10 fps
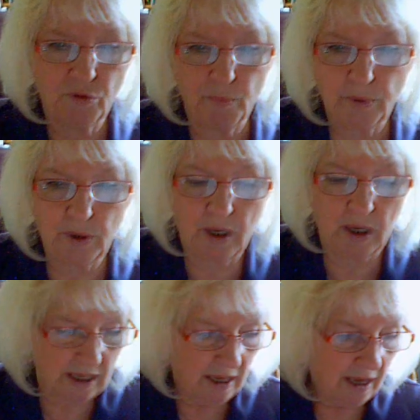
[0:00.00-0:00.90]
the
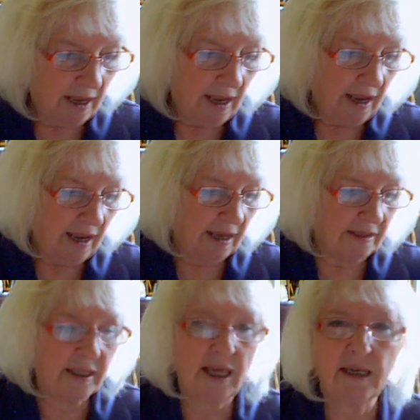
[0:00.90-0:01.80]
book.
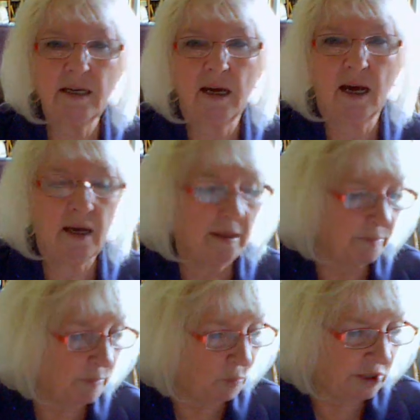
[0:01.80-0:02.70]
And then
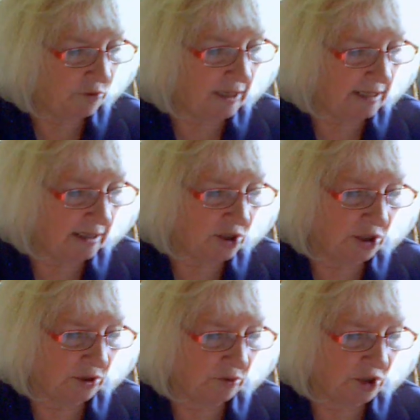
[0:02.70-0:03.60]
when you get
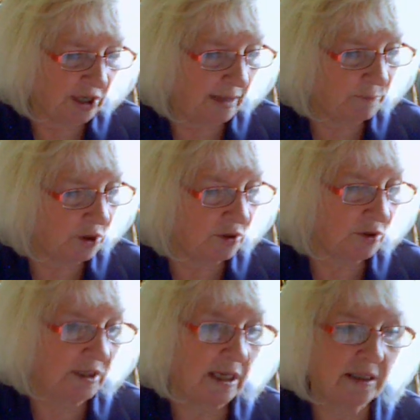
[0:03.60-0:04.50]
into
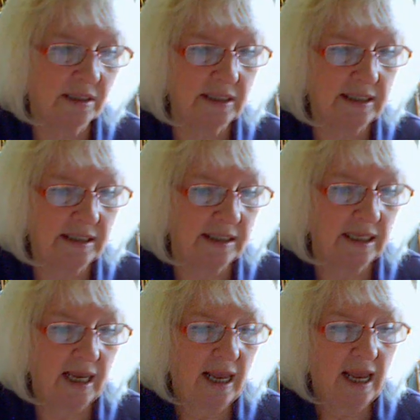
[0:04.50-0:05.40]
Chapters 6,
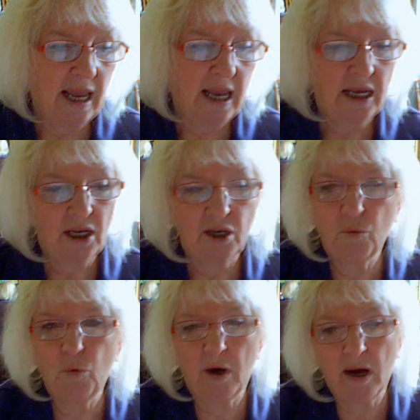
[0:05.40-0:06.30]

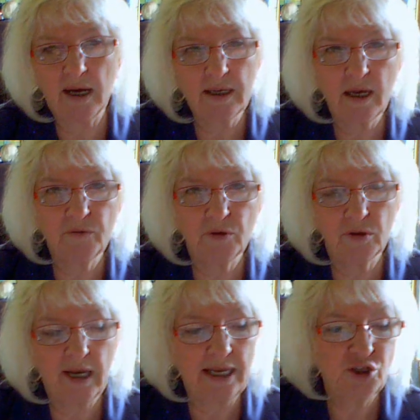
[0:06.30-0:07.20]
where I
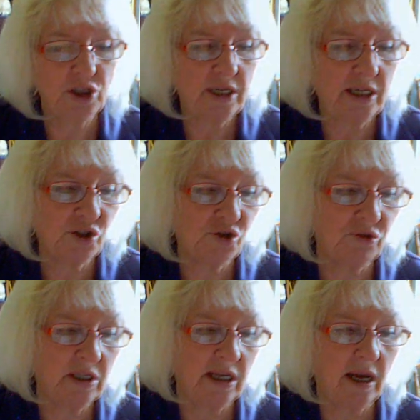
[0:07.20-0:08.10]
cover ancient
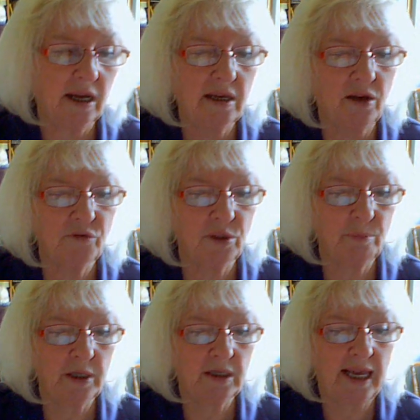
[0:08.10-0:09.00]
history, I cover the
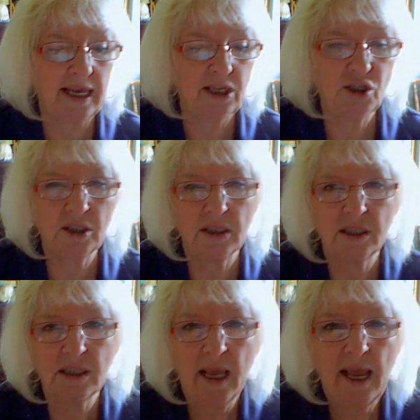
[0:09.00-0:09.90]
Middle
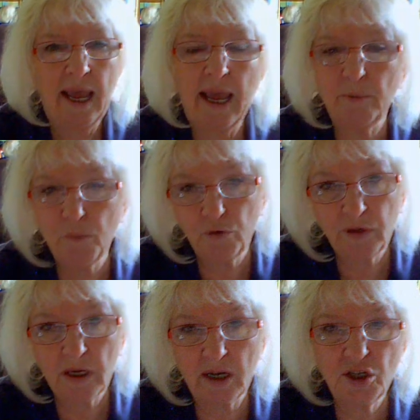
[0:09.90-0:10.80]
Ages, and
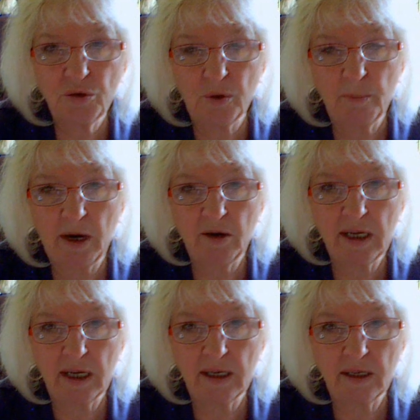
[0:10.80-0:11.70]
moving on to
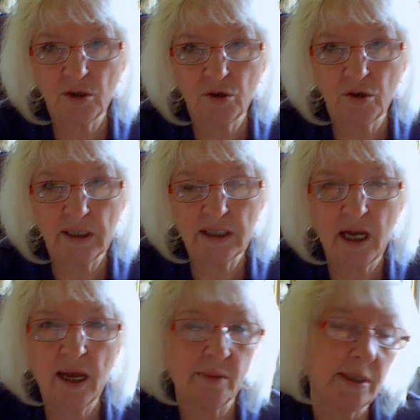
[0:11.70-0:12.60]
America in early
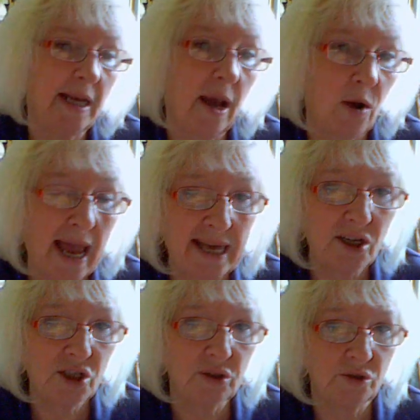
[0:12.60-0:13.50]
times, and how
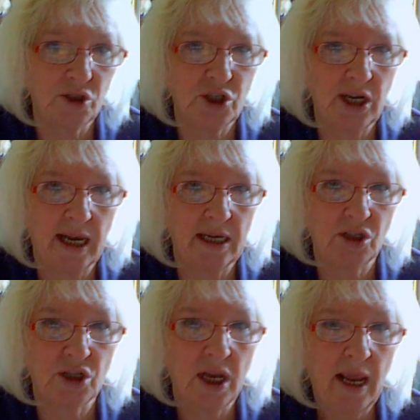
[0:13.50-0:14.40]
attitudes
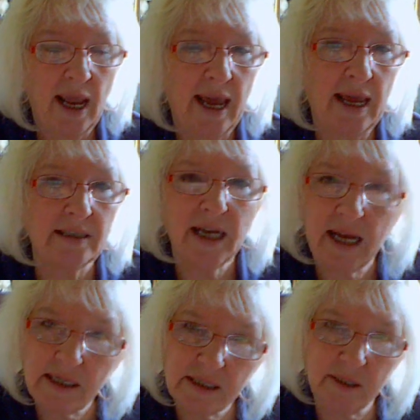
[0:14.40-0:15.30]
changed, and
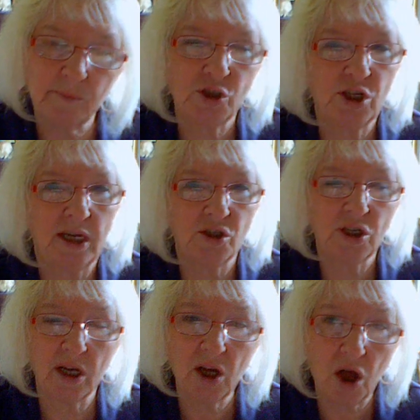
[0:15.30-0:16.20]
customs
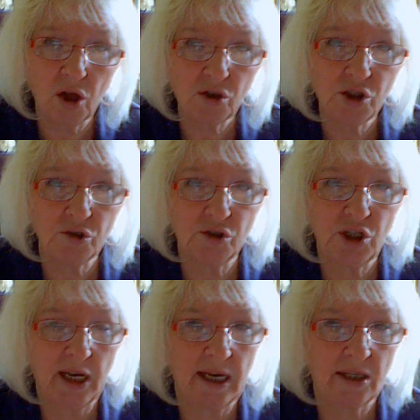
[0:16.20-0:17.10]
changed, and culture
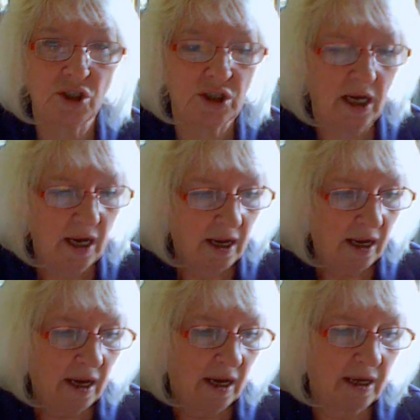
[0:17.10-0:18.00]
changed.
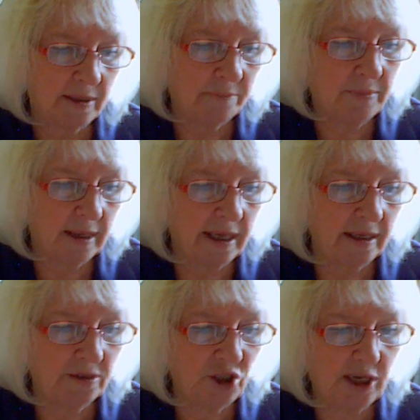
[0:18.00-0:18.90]

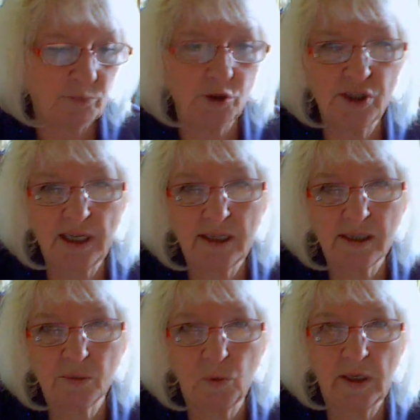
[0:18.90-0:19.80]
In Chapter
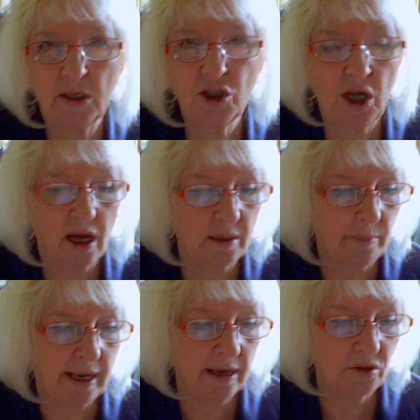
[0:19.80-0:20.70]
6, we talk
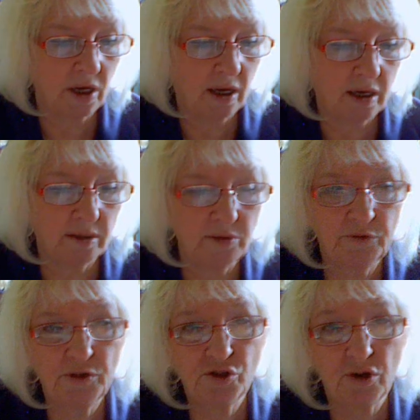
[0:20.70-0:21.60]
about
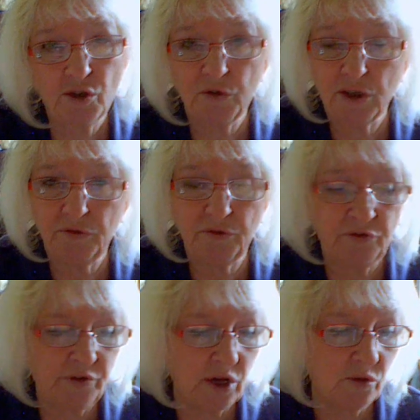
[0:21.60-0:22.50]
different strokes for different
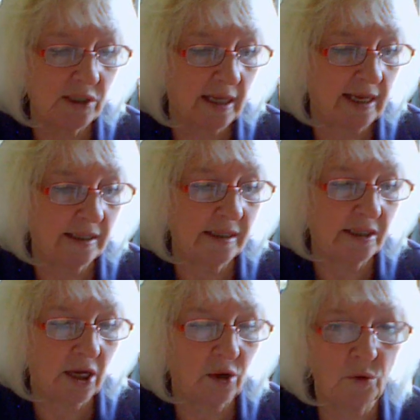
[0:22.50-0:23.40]
folks, and
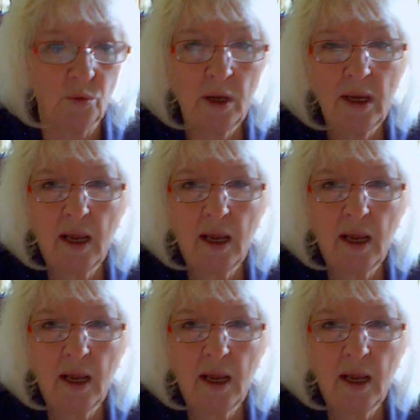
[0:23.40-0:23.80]
so